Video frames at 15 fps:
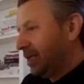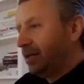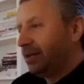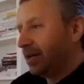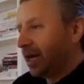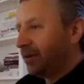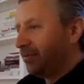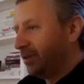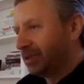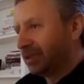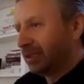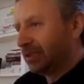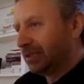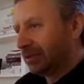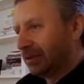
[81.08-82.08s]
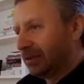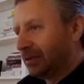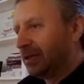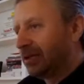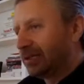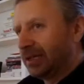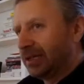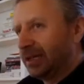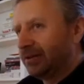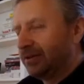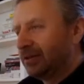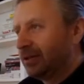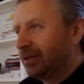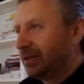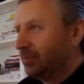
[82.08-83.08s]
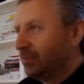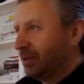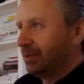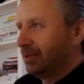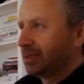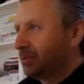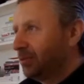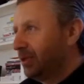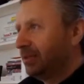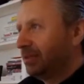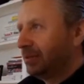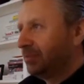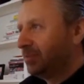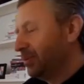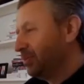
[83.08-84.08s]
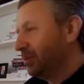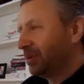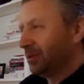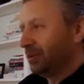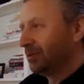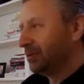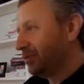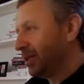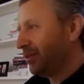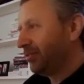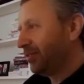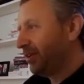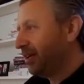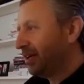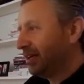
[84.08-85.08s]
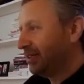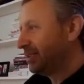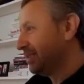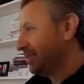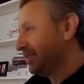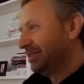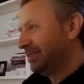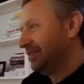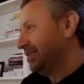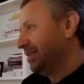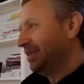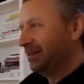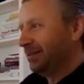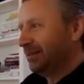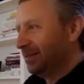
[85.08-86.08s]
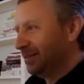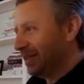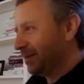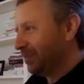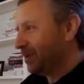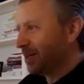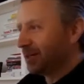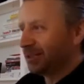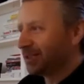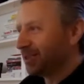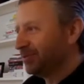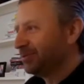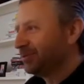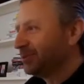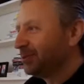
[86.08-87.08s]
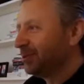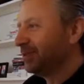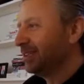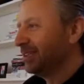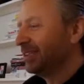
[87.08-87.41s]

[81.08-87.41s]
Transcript: Here, everything is on lockdown, but in Sweden, people go to cafes and, you know, like bars are full.